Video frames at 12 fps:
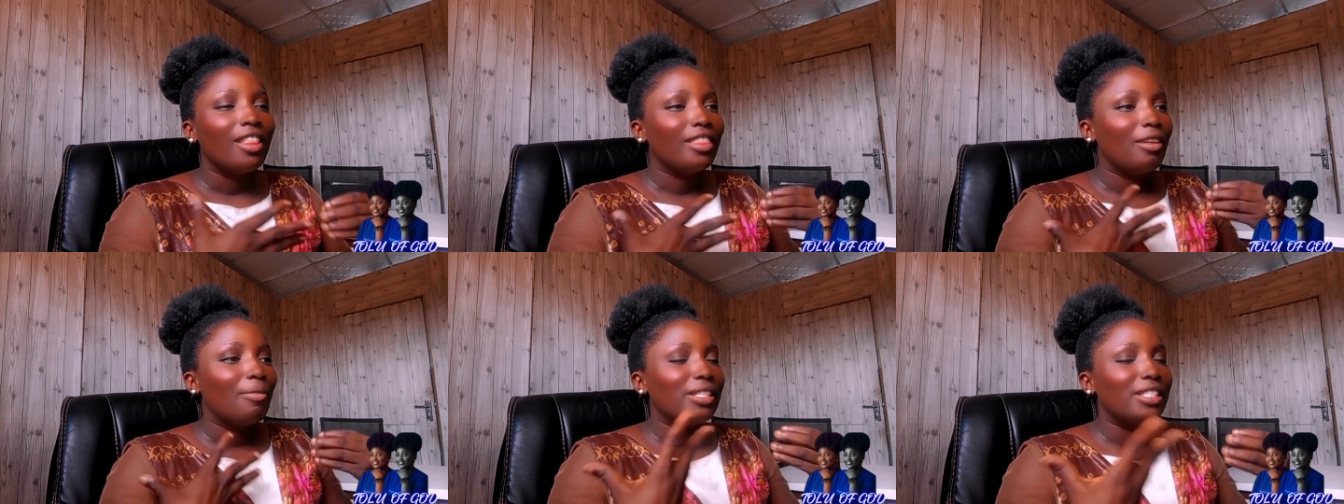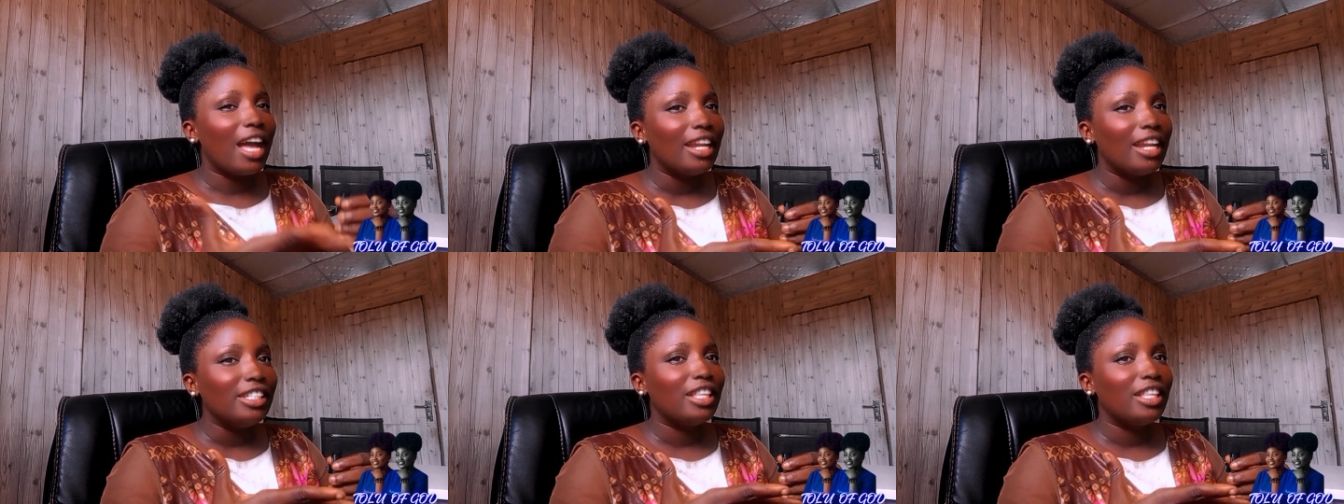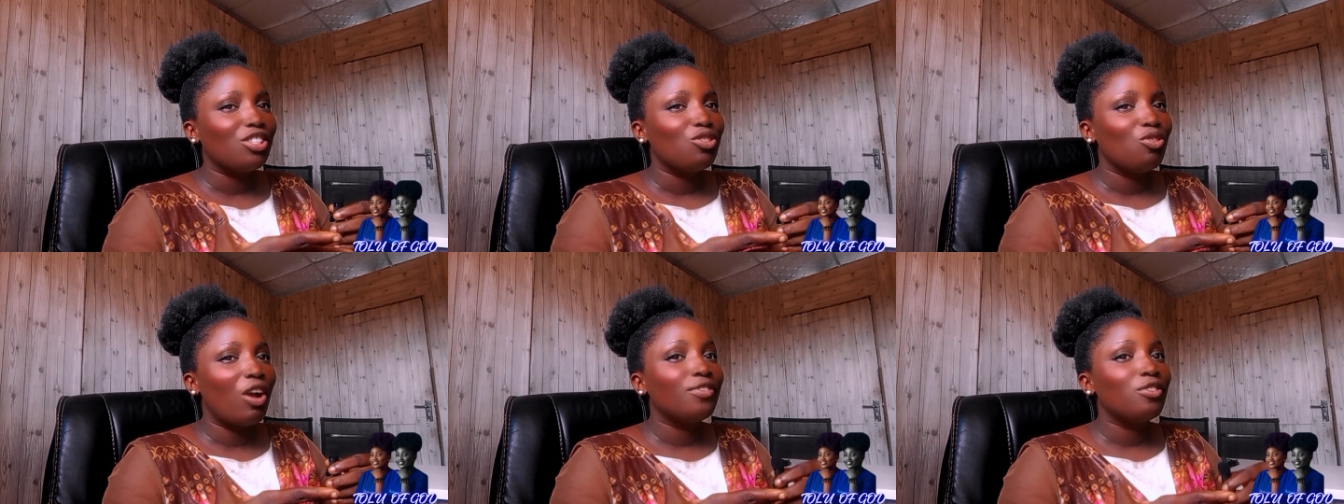the mentality that
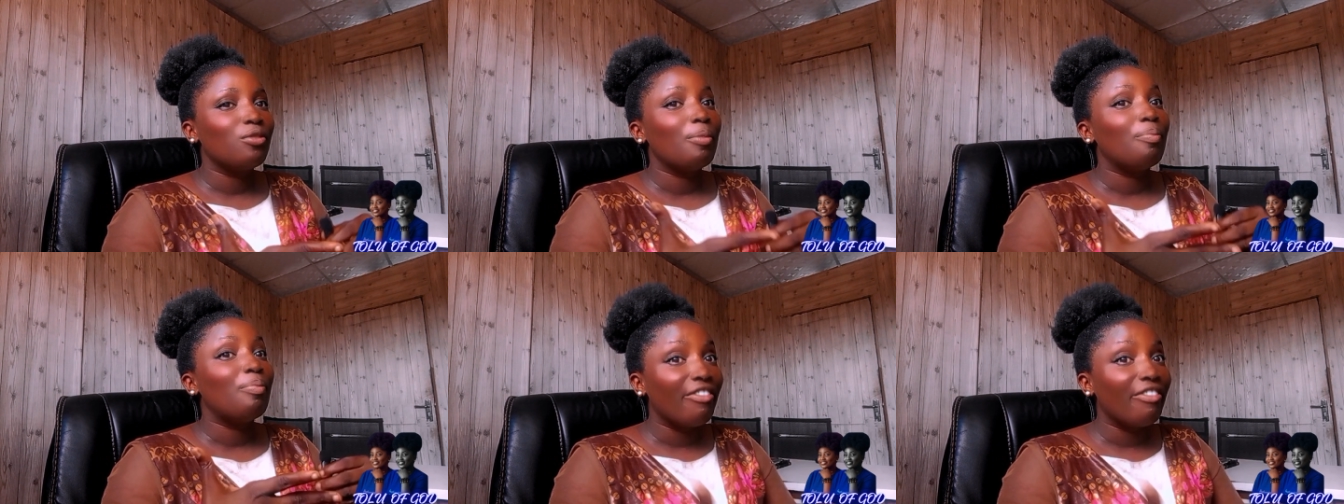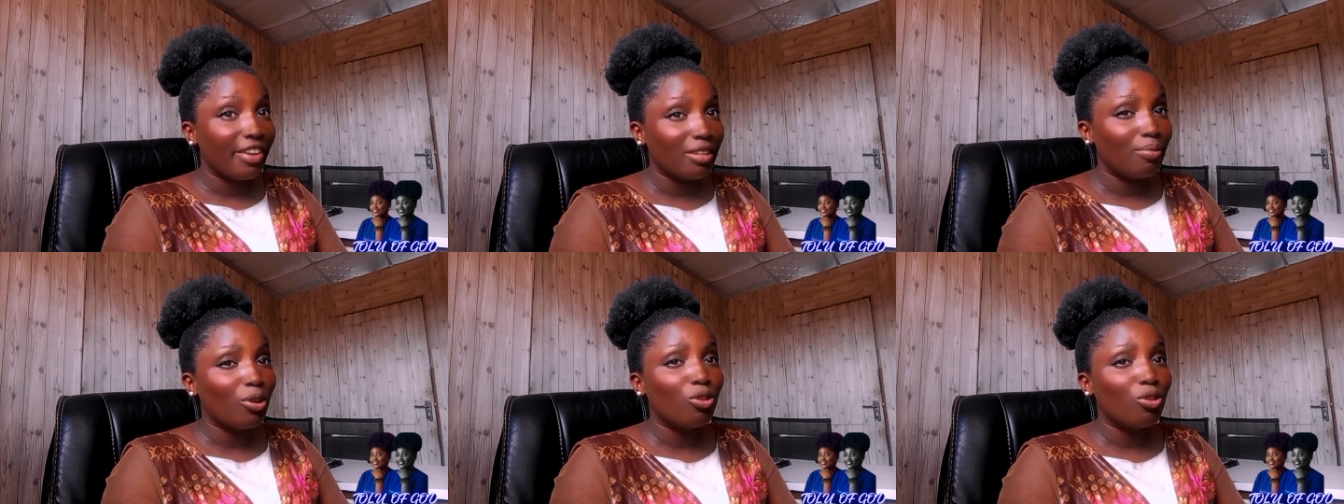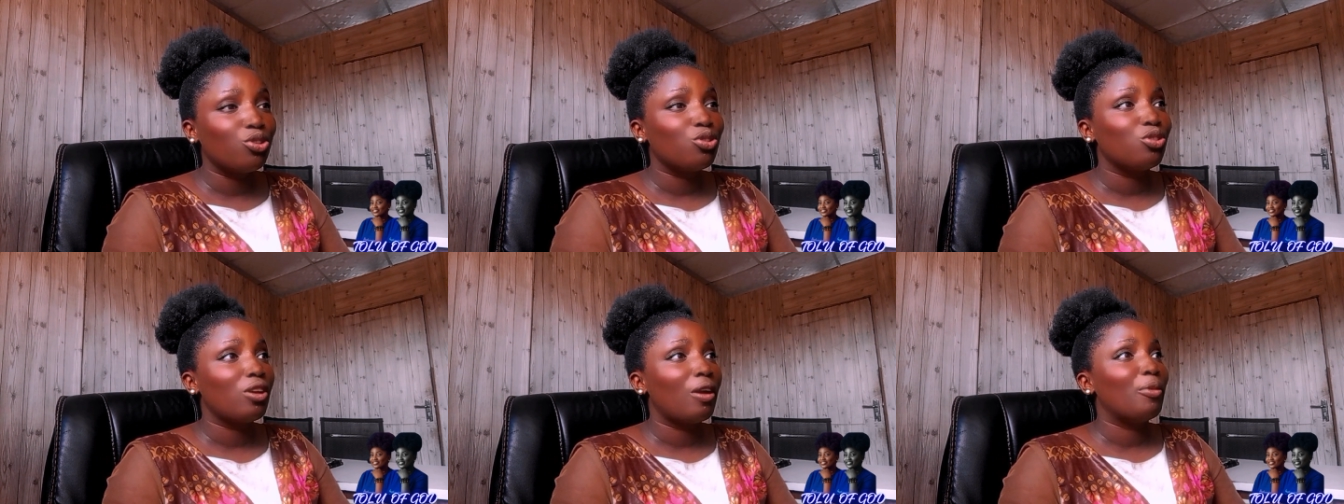you have to be perfect
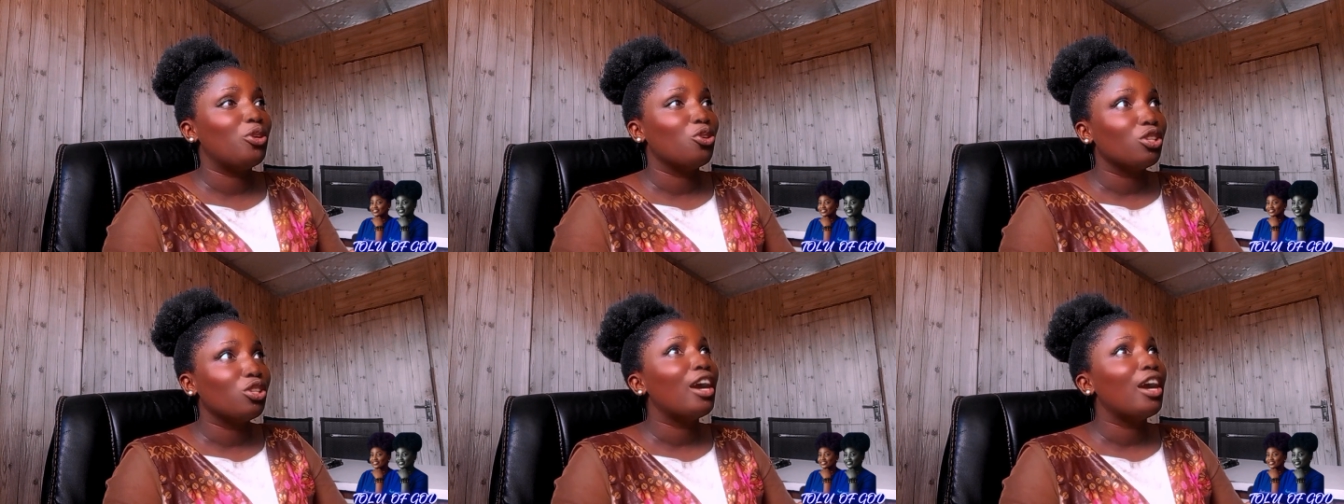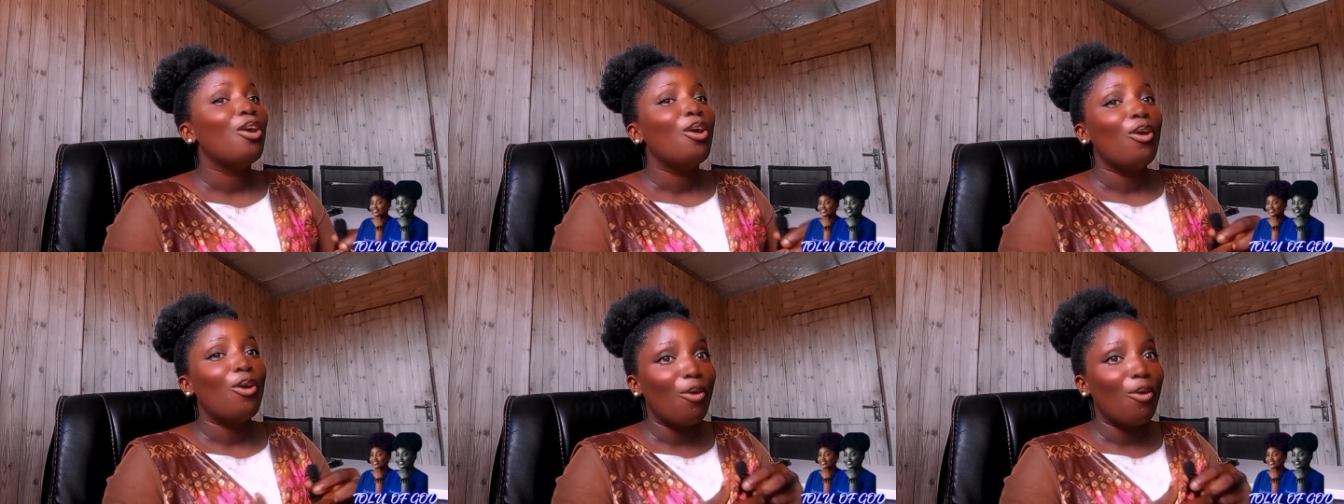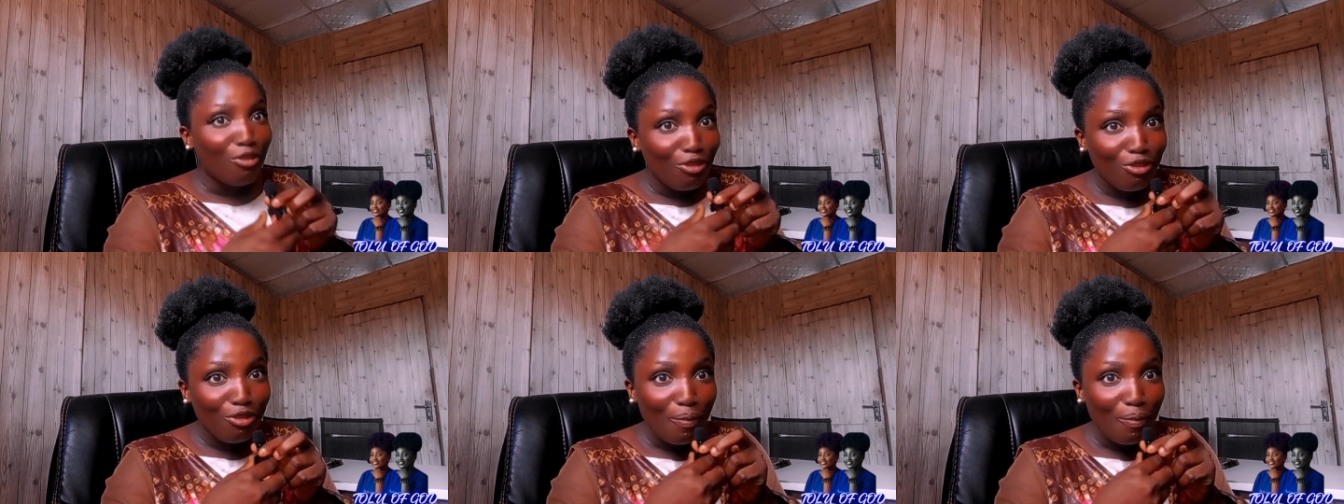because I'm a daughter of
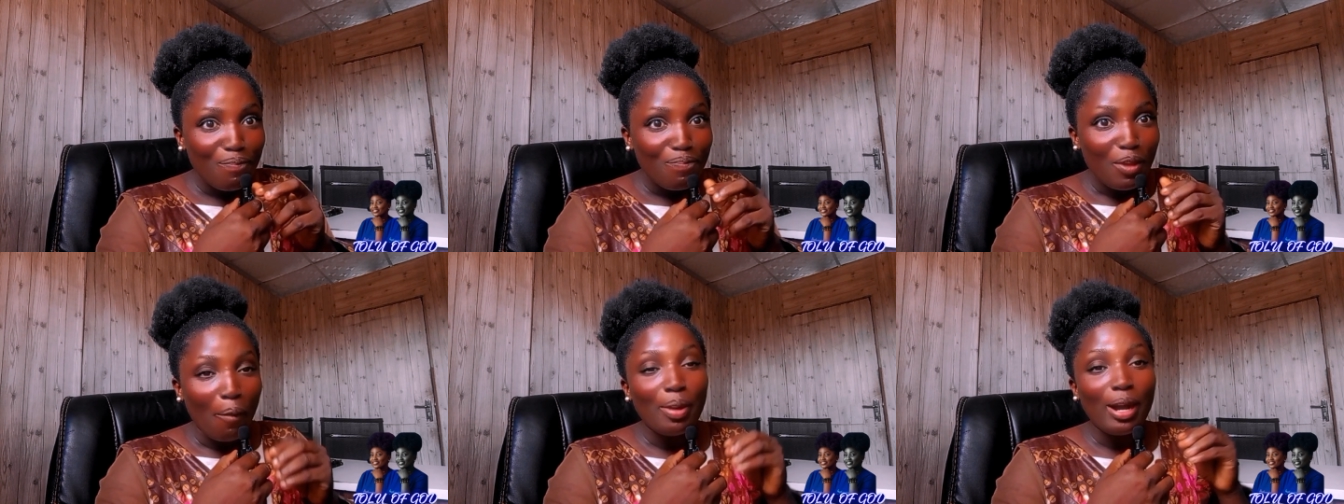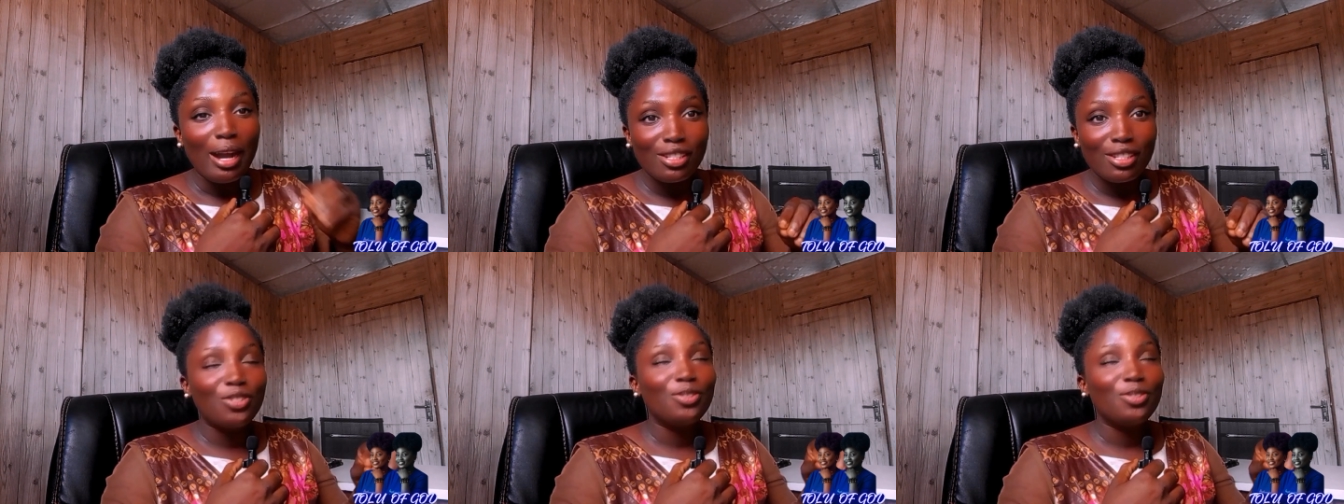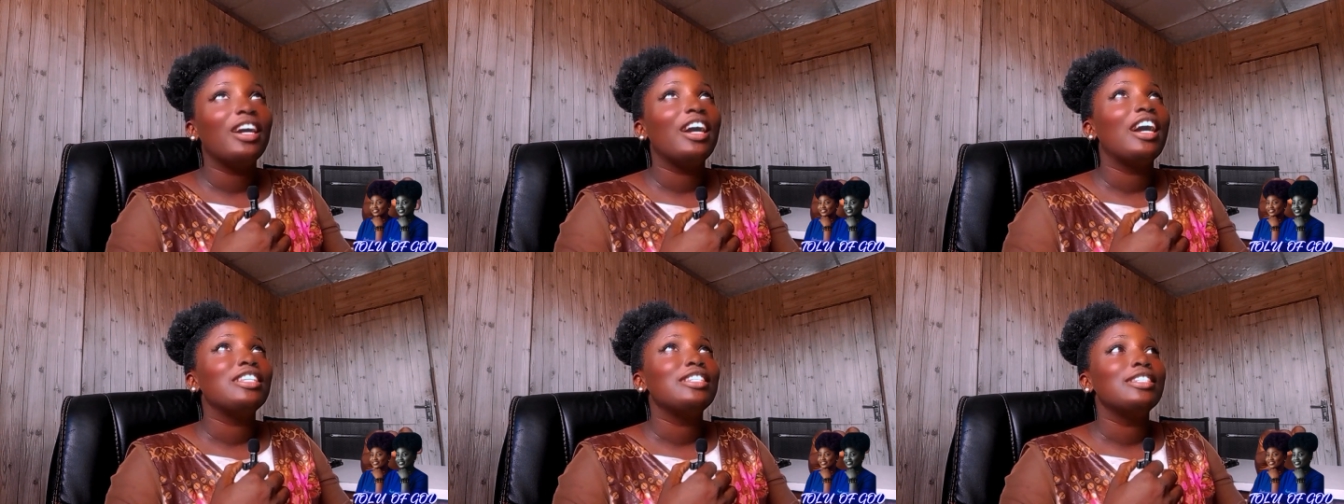a pastor
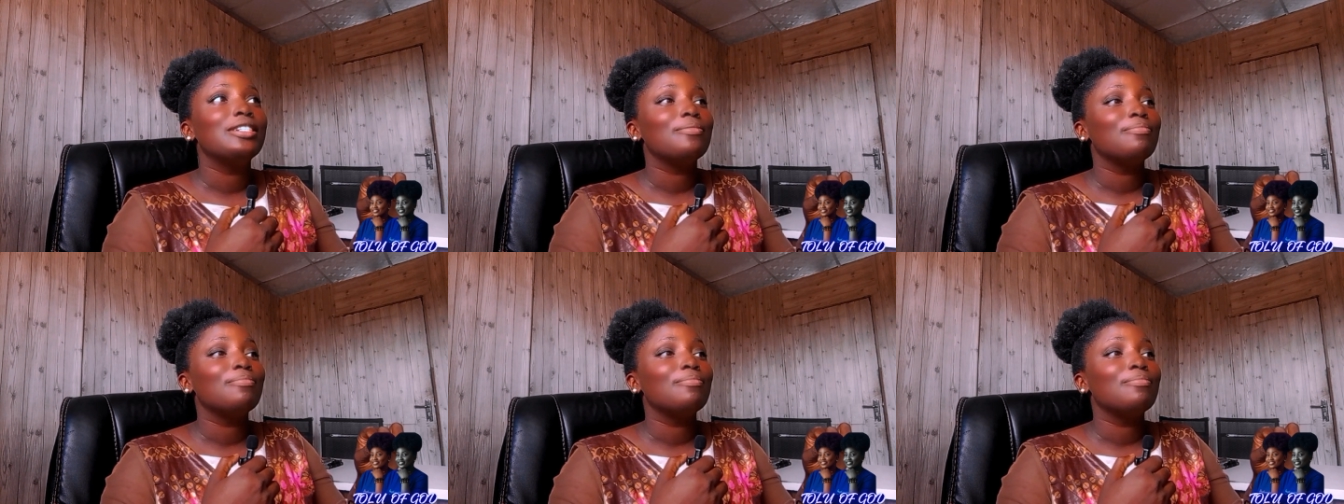and um,